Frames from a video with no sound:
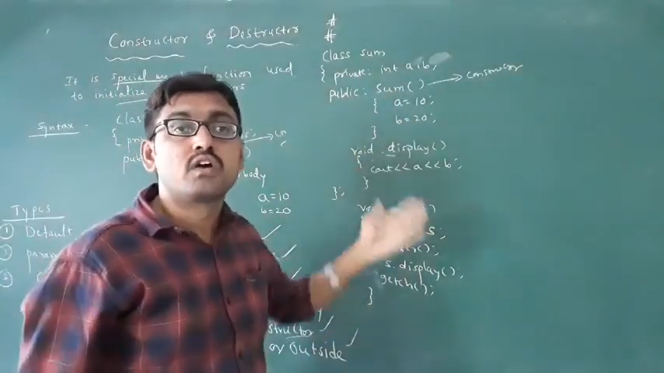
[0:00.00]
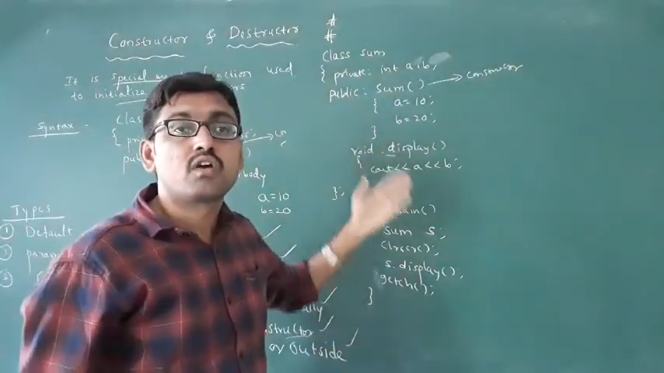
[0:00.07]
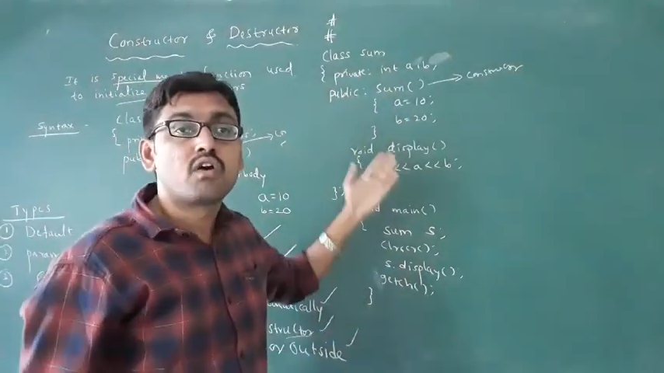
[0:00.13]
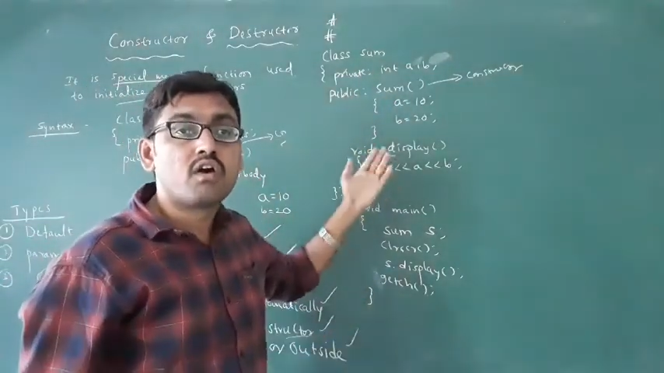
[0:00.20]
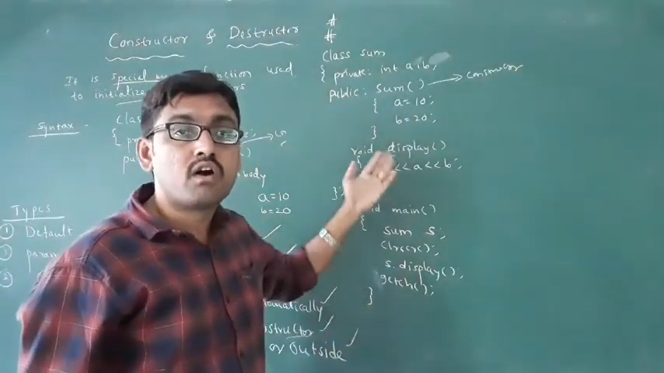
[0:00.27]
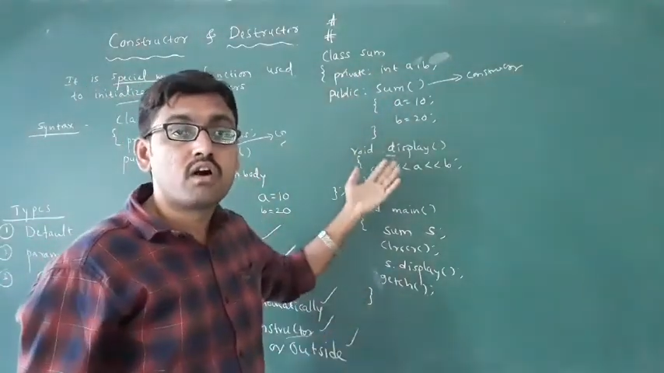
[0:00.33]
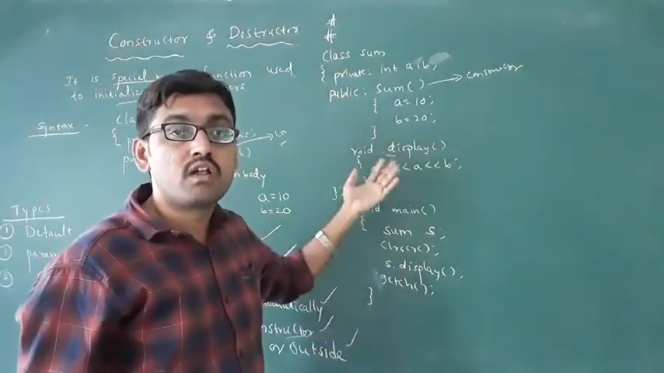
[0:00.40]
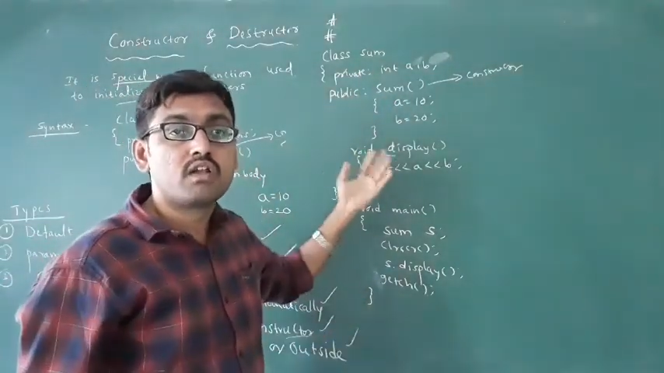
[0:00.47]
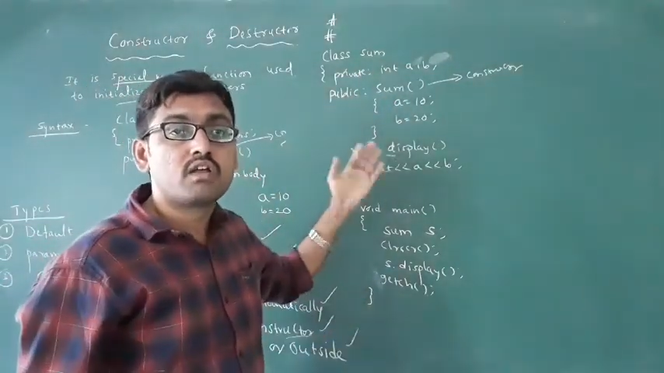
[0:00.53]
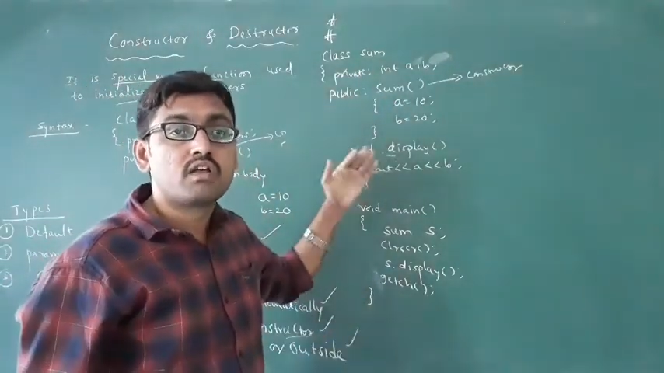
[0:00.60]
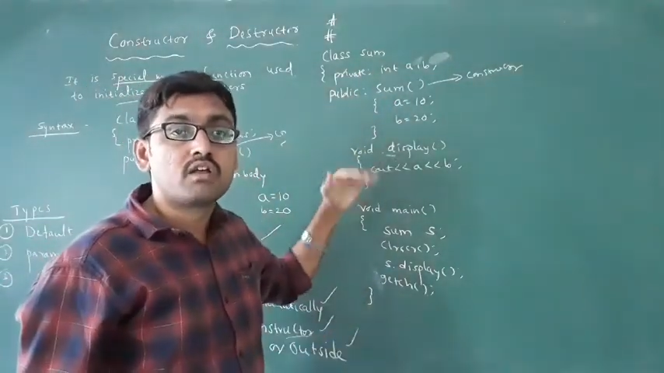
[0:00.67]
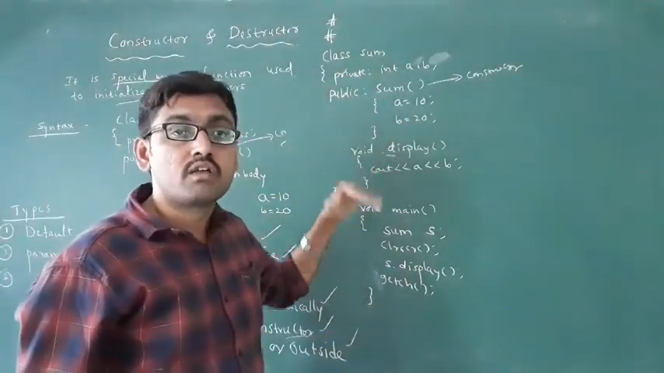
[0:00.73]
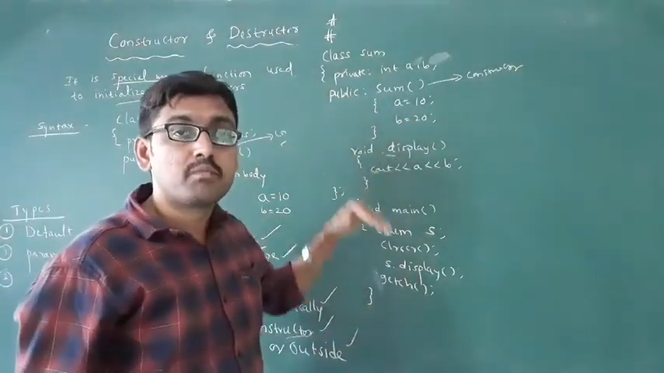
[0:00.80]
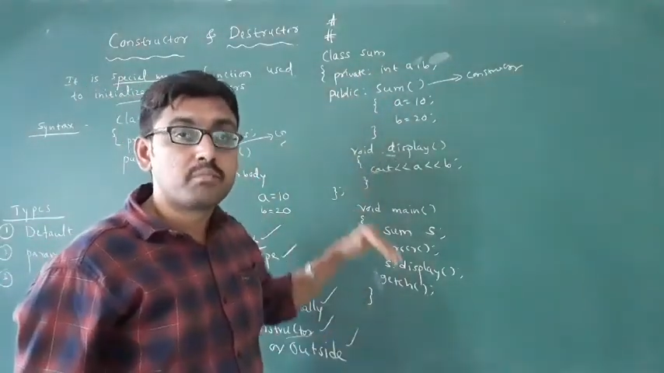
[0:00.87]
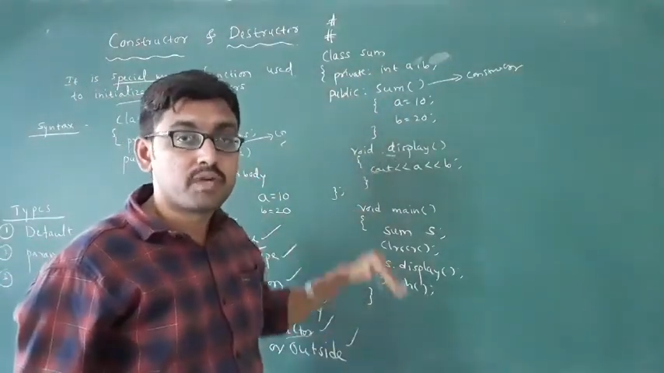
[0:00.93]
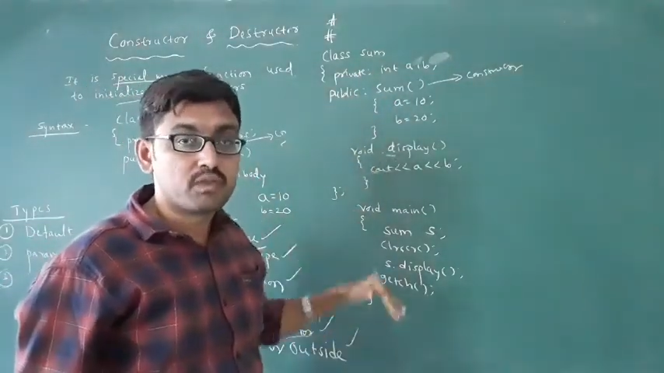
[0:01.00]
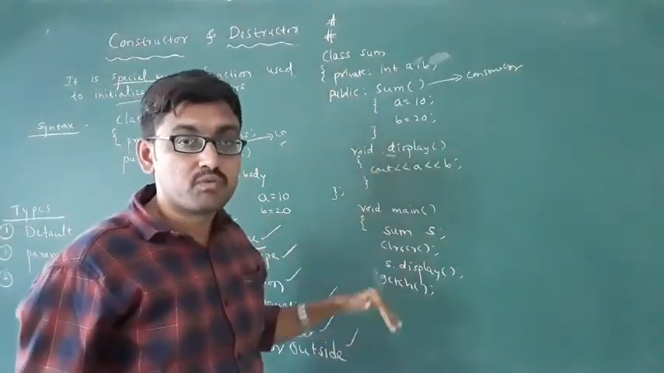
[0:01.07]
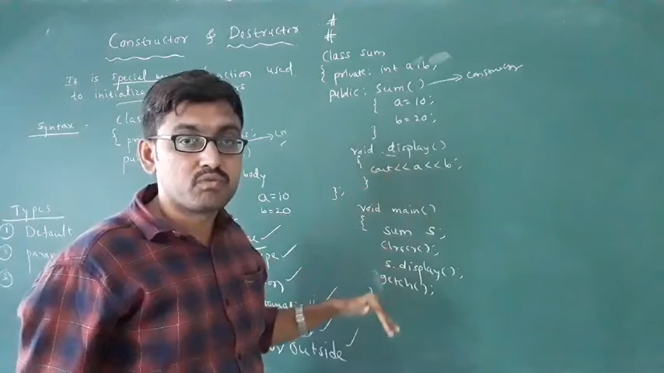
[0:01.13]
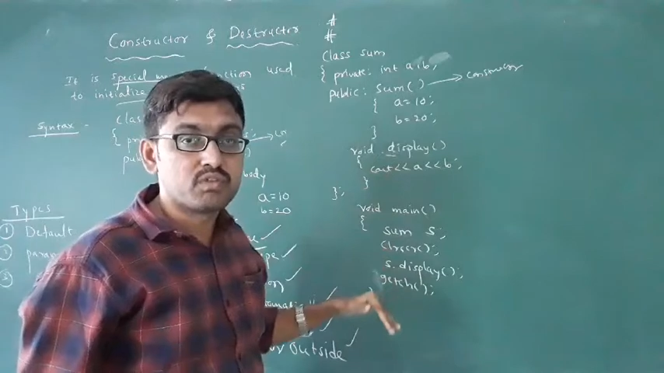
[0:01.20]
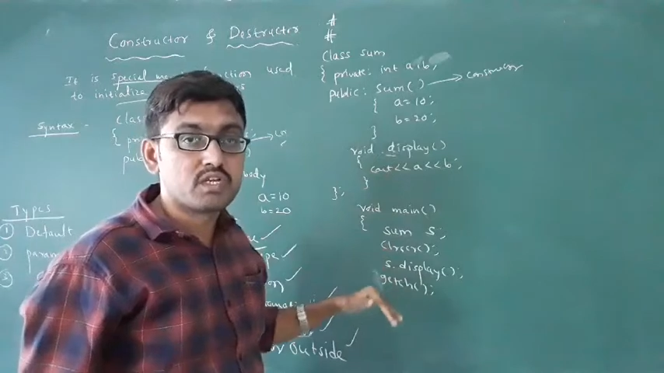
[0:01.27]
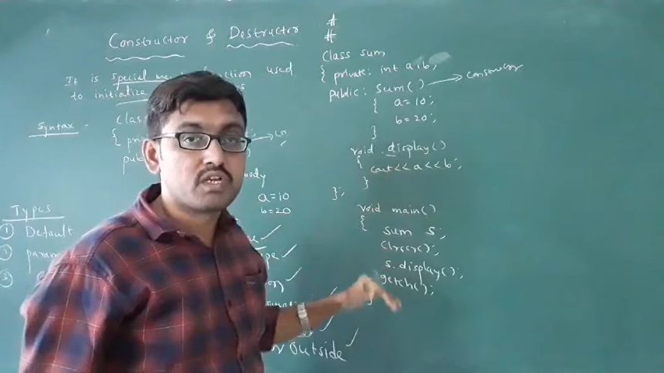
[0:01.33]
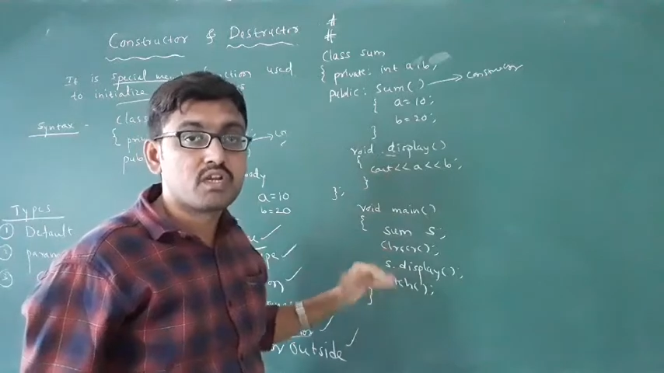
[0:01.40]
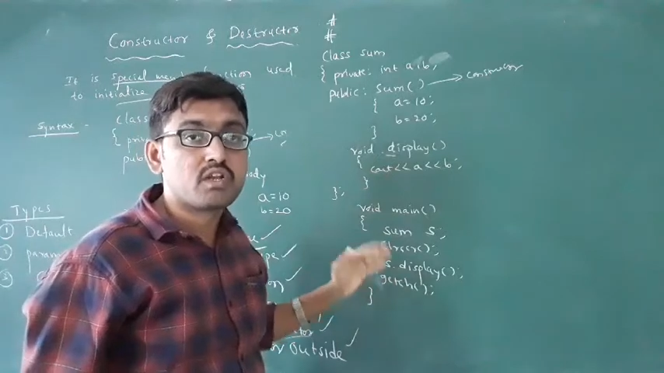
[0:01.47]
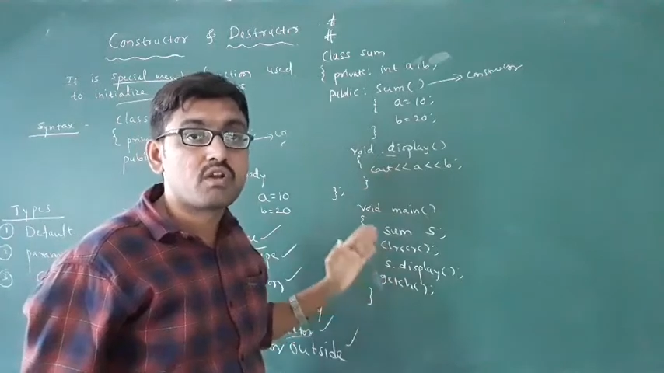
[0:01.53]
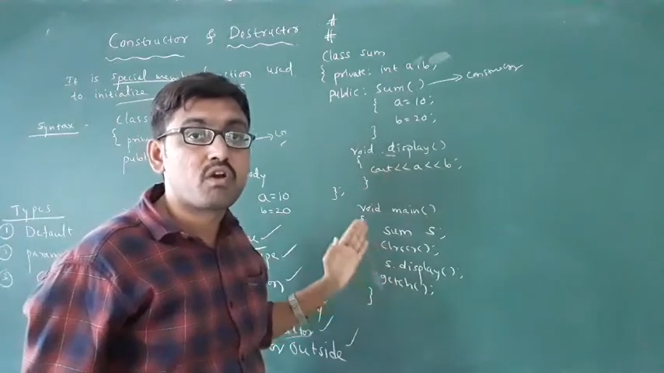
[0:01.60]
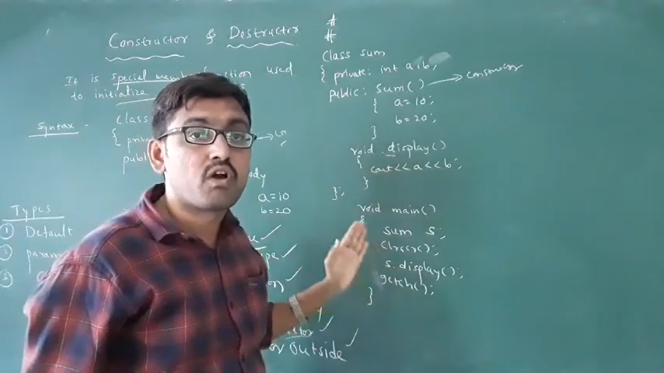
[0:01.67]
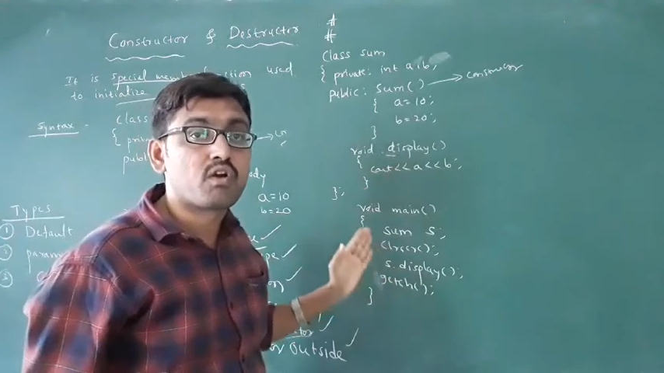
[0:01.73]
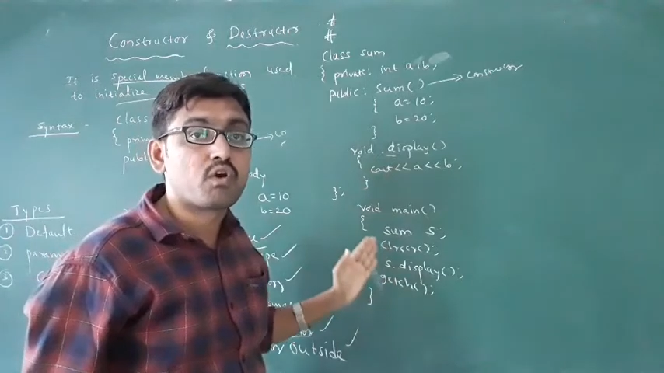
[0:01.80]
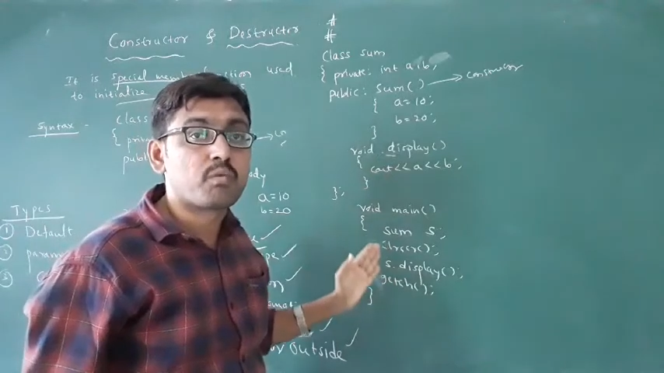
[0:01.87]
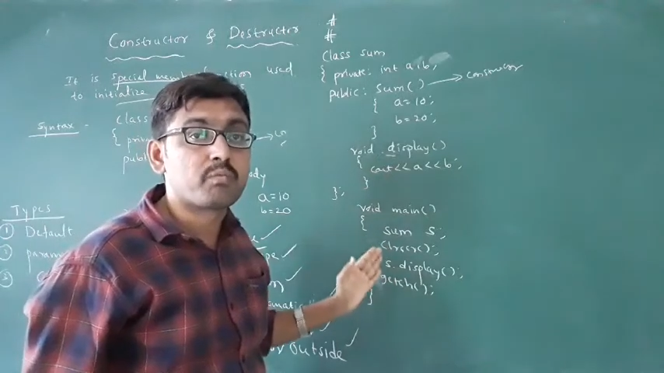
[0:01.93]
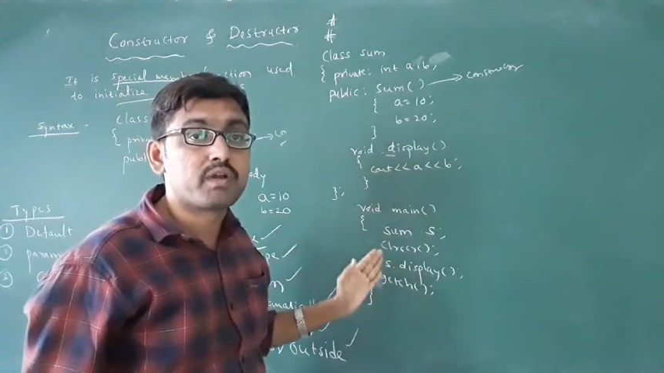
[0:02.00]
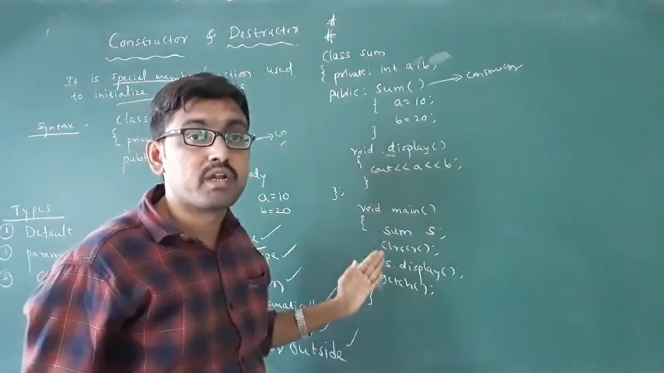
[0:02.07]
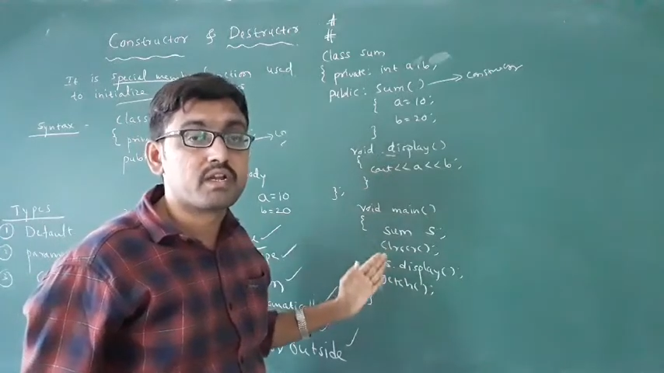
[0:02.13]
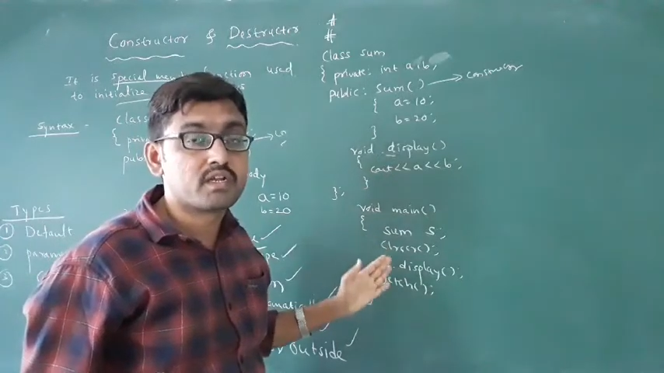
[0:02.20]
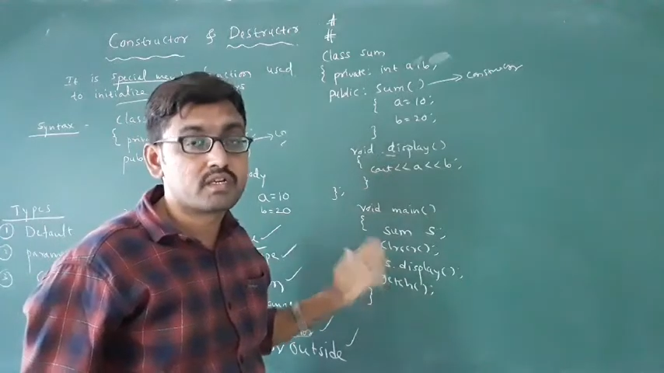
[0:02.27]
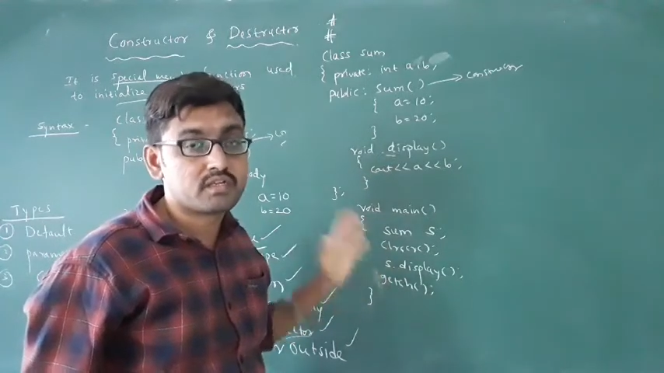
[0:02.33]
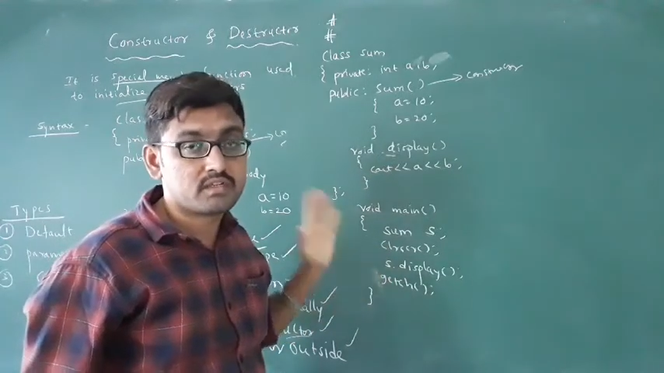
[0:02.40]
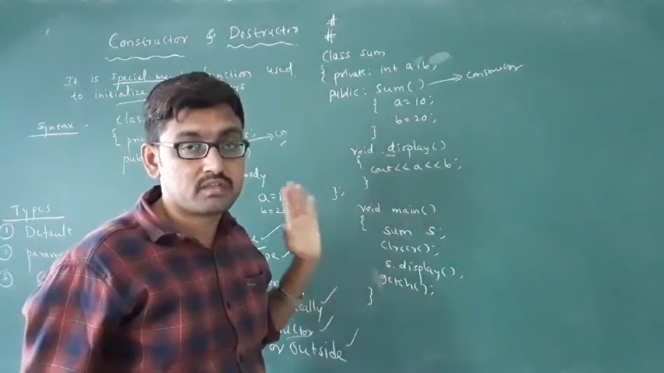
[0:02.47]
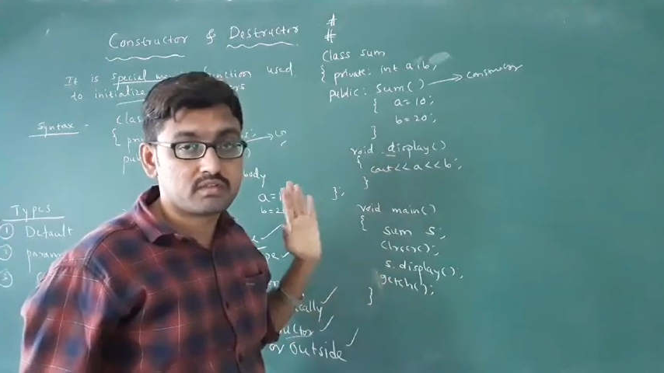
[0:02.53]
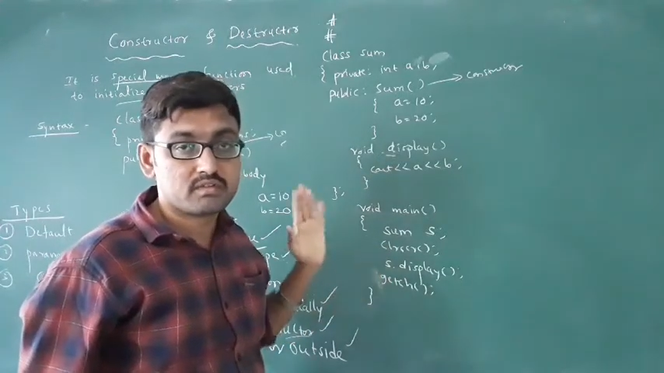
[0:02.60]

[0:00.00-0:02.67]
call by using dot operator.